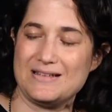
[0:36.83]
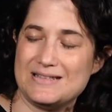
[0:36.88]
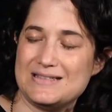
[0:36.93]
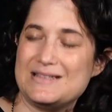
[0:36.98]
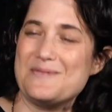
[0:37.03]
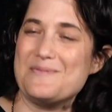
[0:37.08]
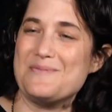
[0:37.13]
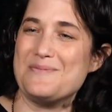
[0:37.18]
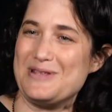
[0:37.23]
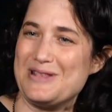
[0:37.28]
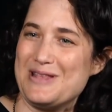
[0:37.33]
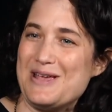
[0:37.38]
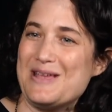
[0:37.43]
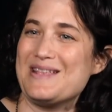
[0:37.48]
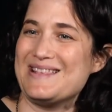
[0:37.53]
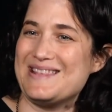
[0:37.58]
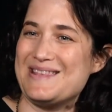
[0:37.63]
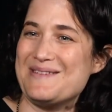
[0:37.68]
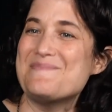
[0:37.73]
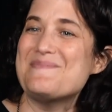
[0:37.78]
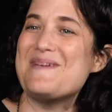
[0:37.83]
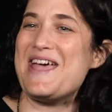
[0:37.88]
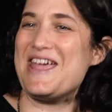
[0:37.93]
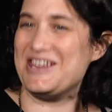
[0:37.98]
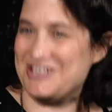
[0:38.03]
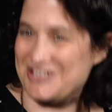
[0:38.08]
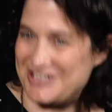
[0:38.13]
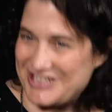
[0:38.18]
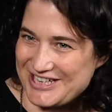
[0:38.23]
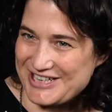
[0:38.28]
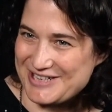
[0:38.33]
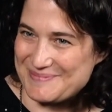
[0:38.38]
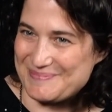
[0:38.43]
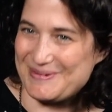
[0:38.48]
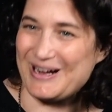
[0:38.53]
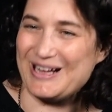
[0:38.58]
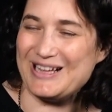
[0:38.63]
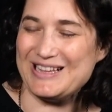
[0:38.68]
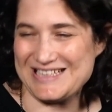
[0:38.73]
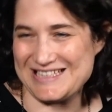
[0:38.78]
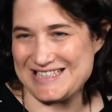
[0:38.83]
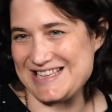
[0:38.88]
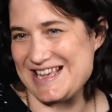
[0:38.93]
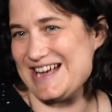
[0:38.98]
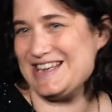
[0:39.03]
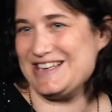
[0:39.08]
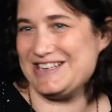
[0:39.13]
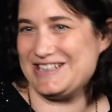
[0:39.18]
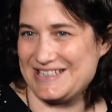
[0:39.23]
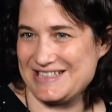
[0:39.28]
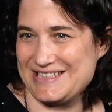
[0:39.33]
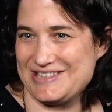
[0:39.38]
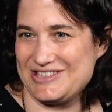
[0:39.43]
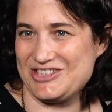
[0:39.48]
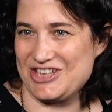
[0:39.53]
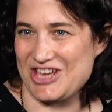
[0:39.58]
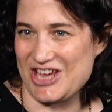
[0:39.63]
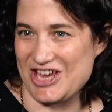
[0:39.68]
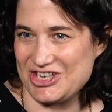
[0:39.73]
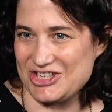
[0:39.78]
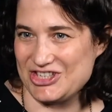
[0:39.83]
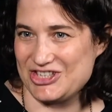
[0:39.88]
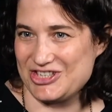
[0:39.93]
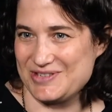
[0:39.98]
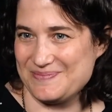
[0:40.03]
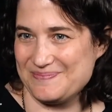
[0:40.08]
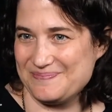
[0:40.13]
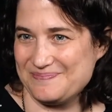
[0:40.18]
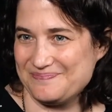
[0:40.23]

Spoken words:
the major policy under this change.